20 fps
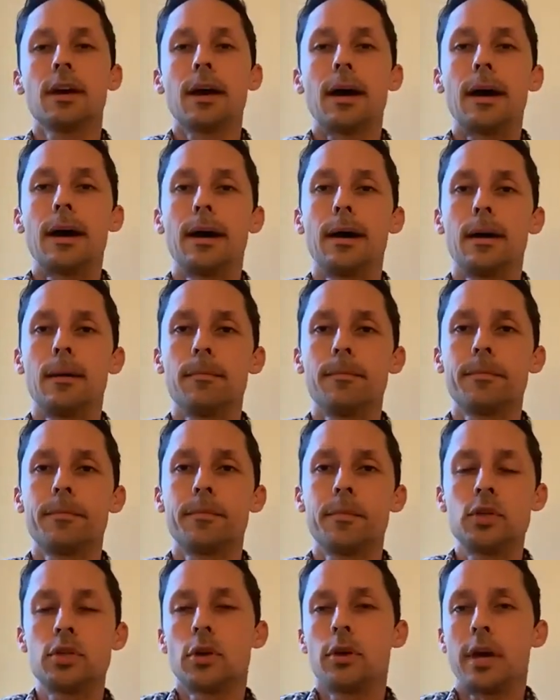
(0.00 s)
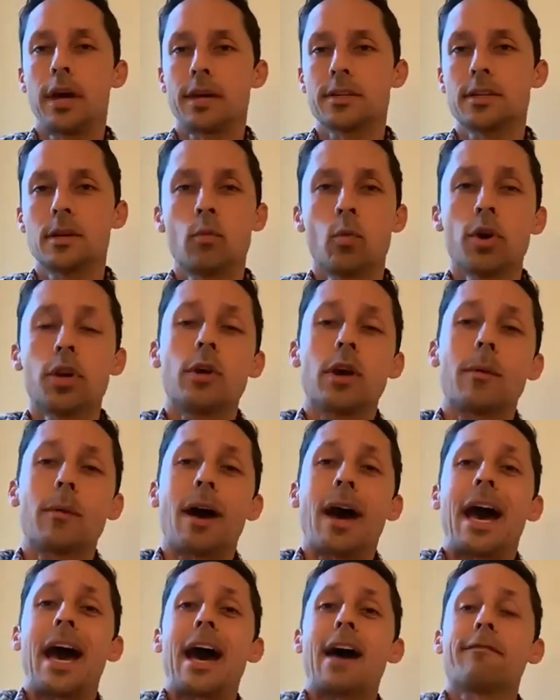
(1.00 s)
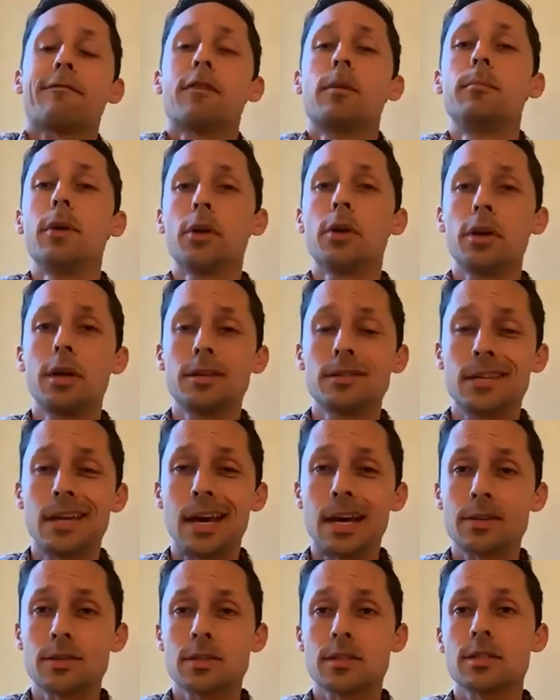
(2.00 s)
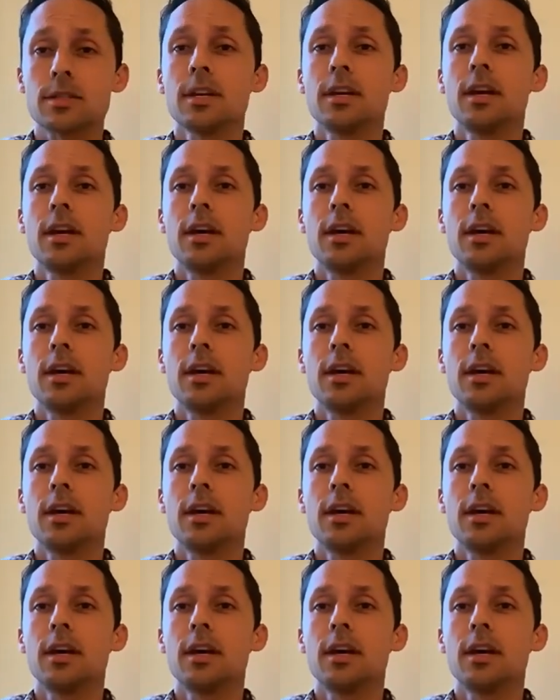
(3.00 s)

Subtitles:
So yes, and we're doing about 500,000 tests